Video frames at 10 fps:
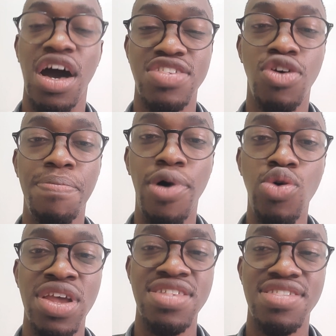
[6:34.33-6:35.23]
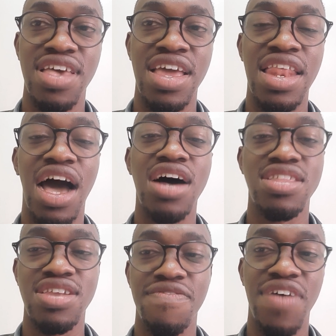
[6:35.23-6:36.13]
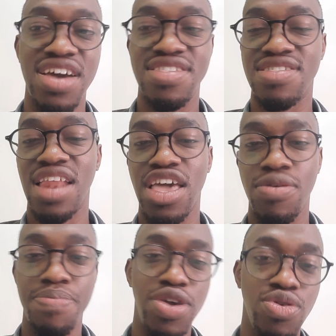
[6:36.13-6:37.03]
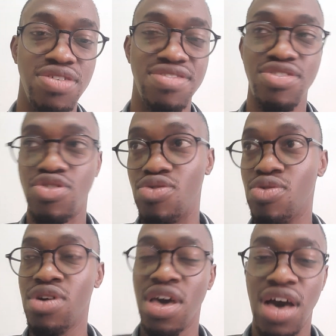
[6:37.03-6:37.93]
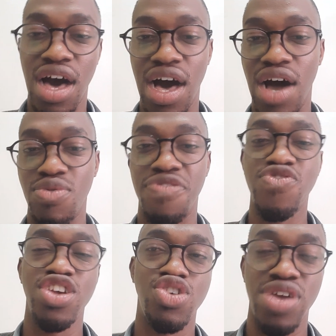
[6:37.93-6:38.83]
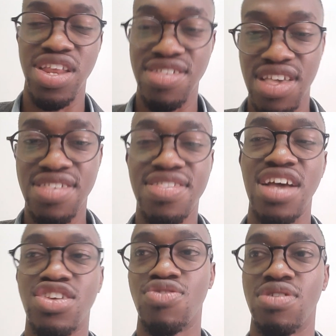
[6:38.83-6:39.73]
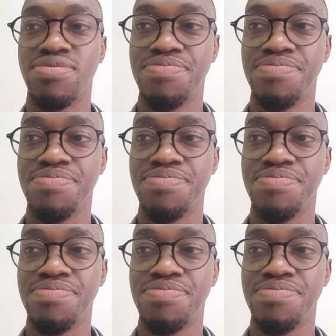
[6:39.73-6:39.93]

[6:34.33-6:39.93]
components in other devices like computers, refrigerators, etc.